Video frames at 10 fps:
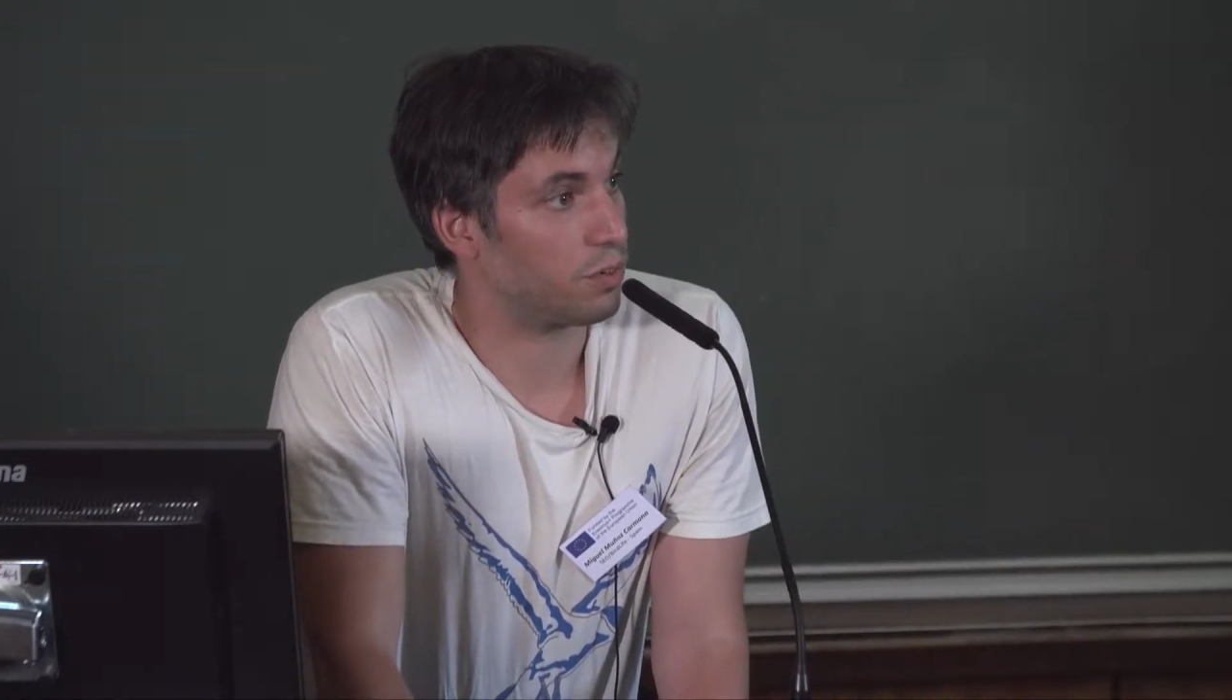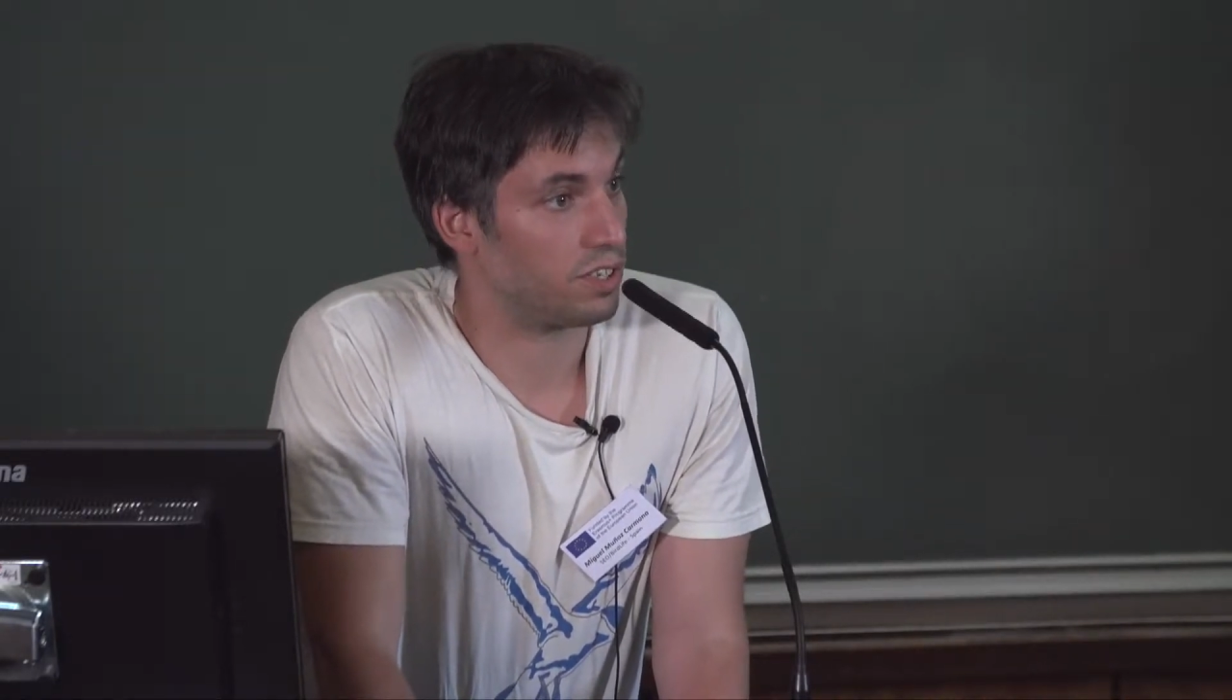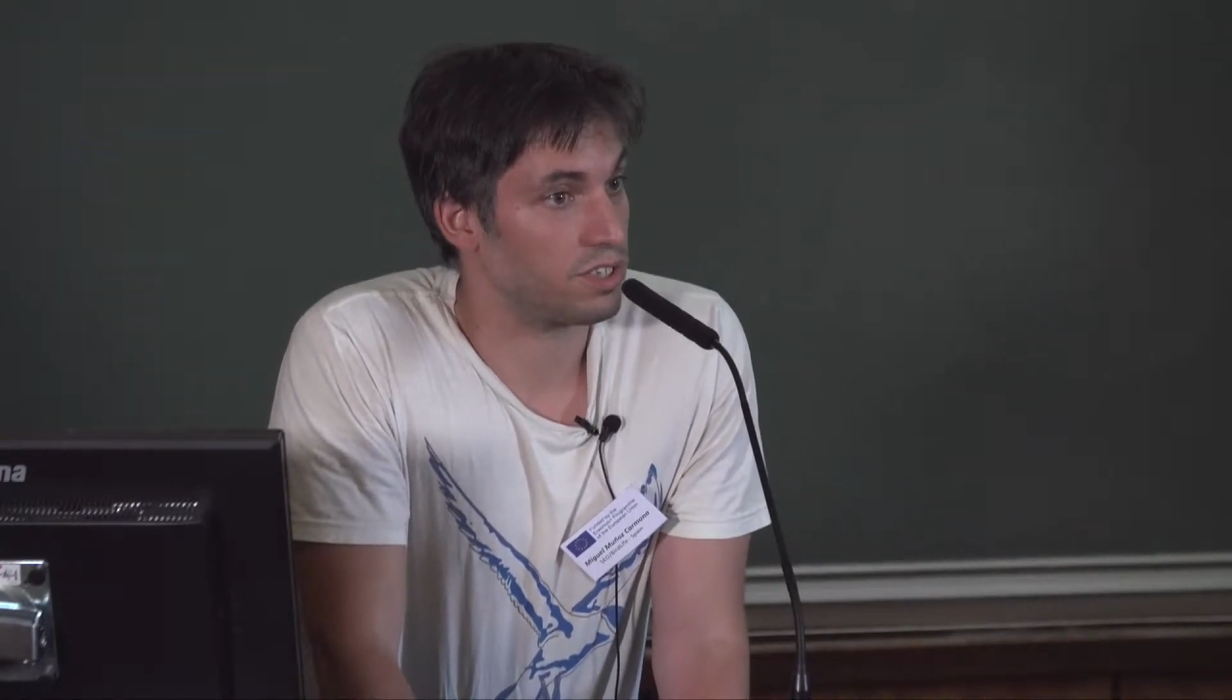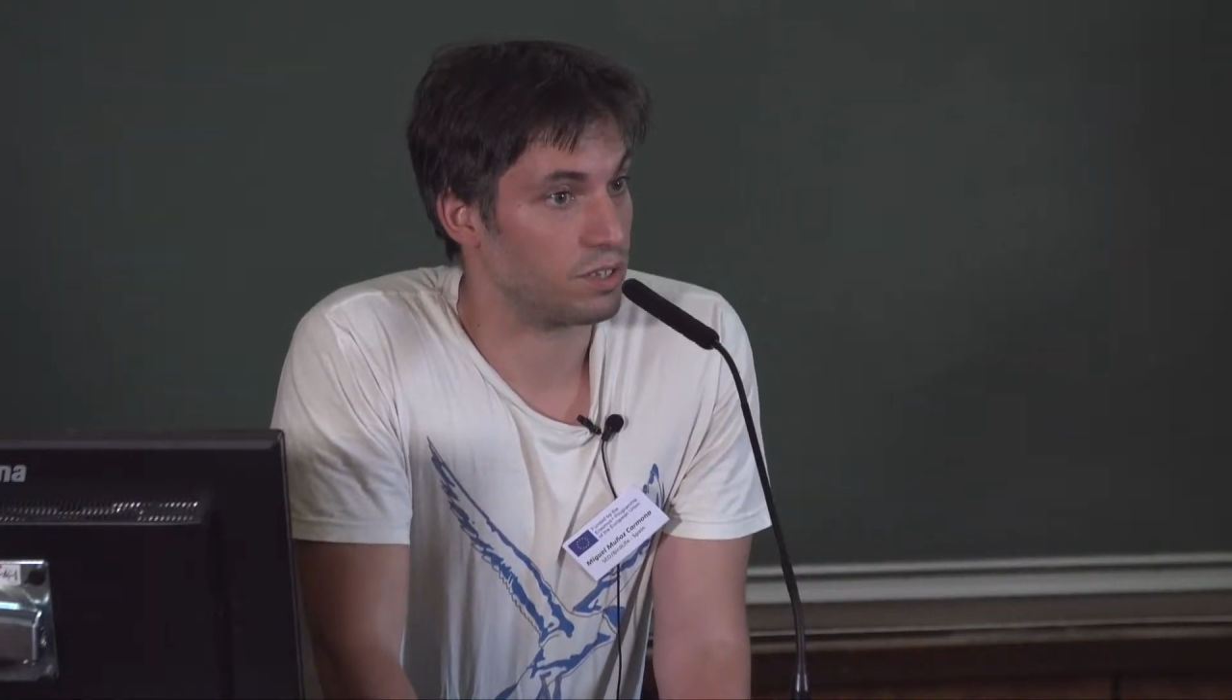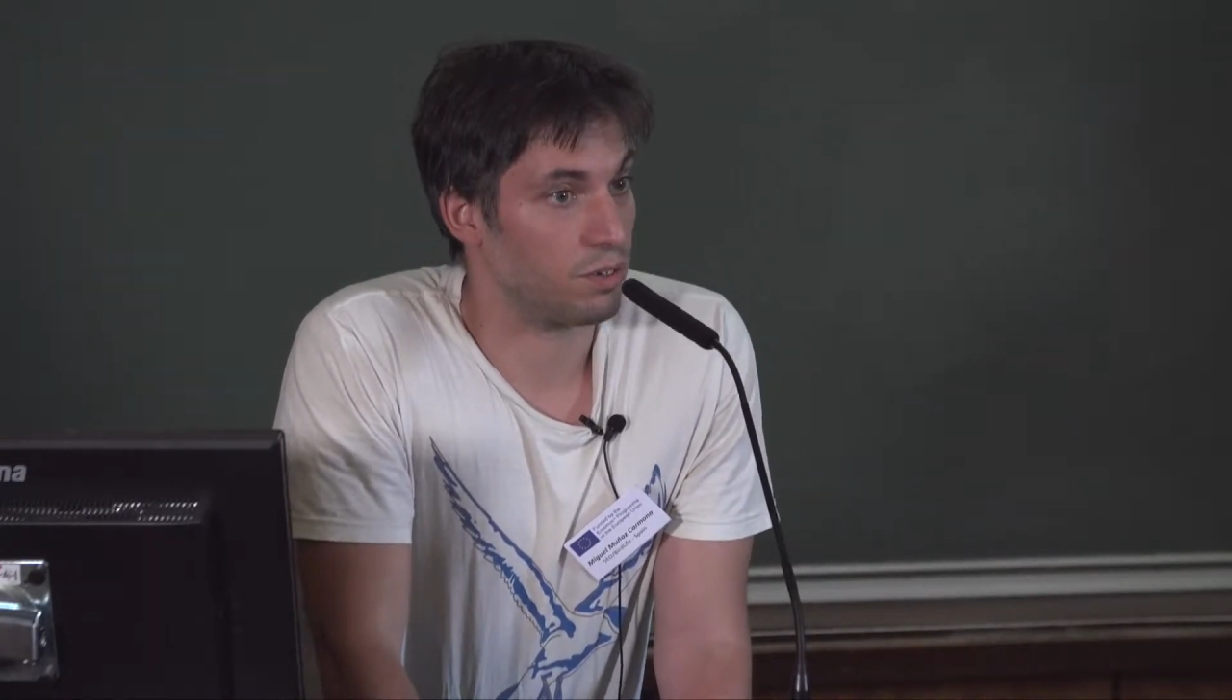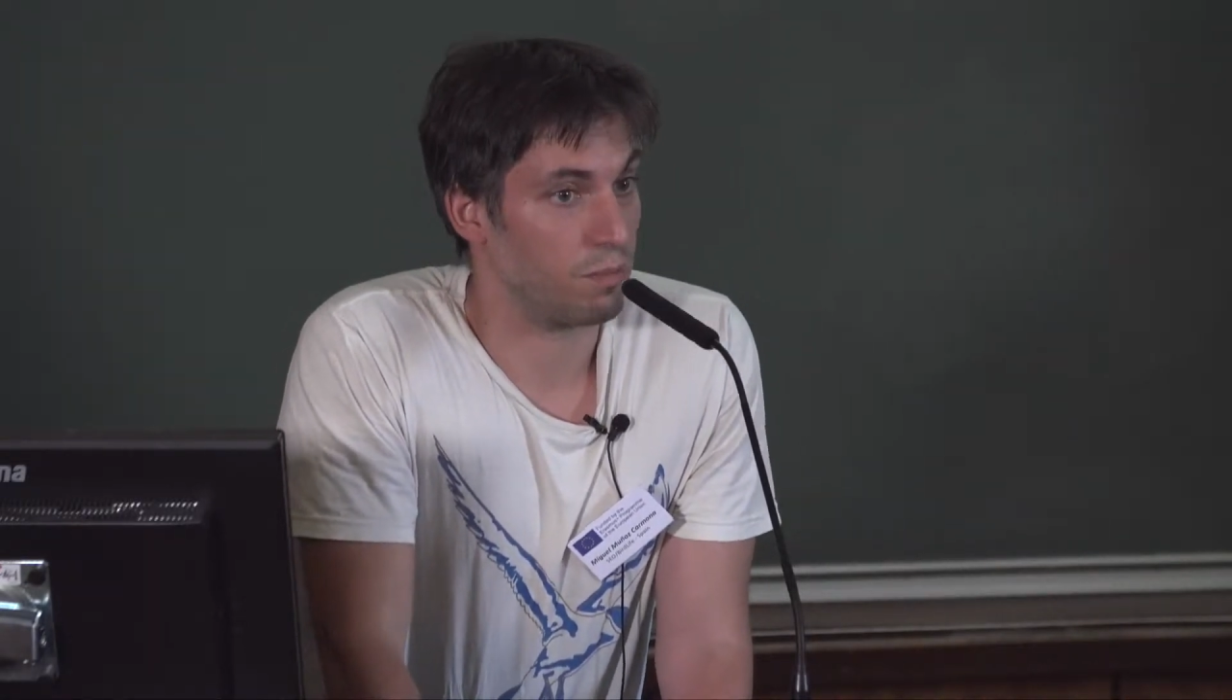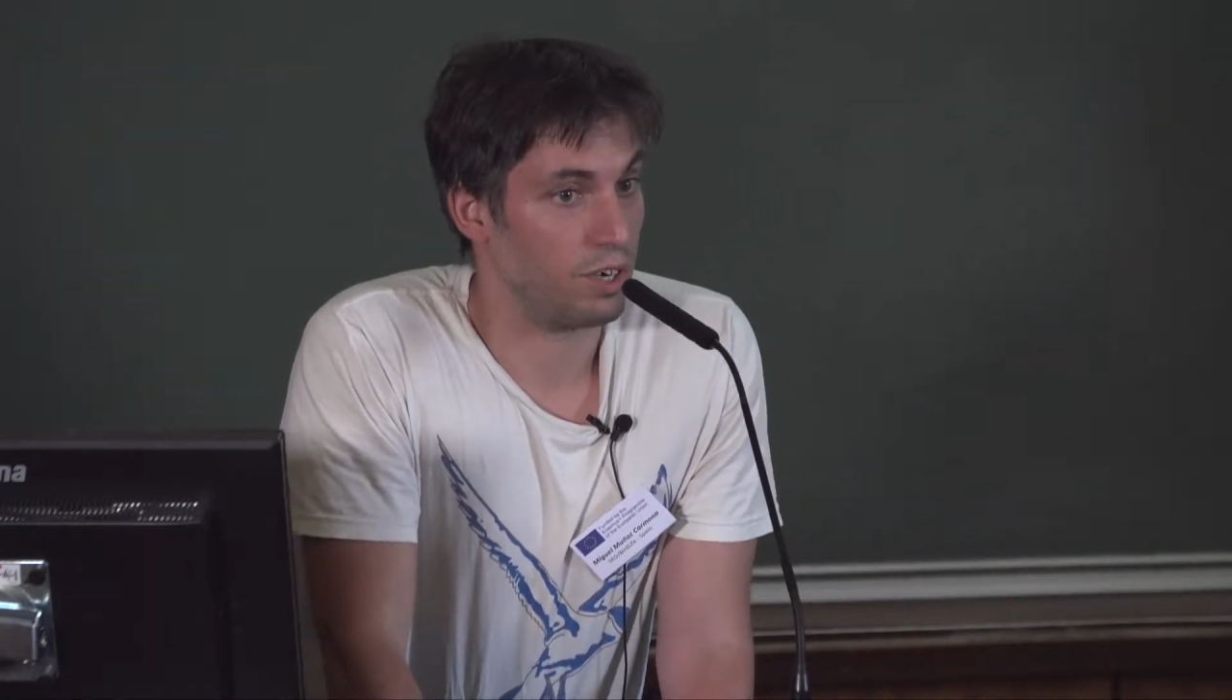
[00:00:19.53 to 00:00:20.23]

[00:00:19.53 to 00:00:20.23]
Protection of